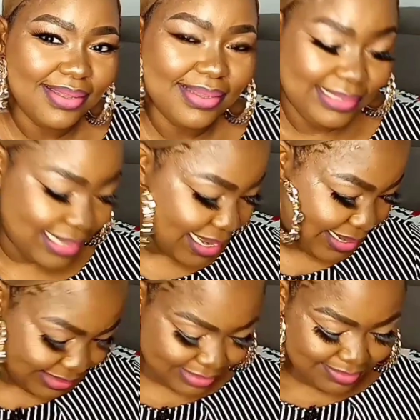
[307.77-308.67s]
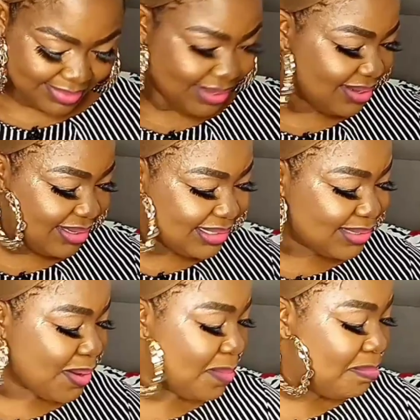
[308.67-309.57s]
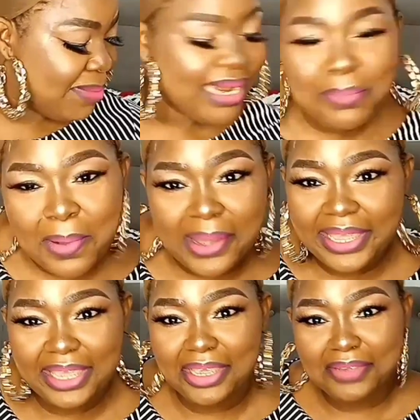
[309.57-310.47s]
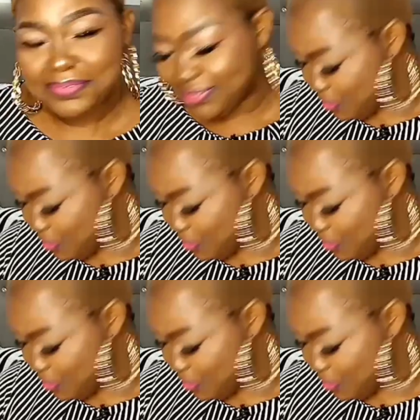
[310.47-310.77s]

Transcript: it's nice. So many more gifts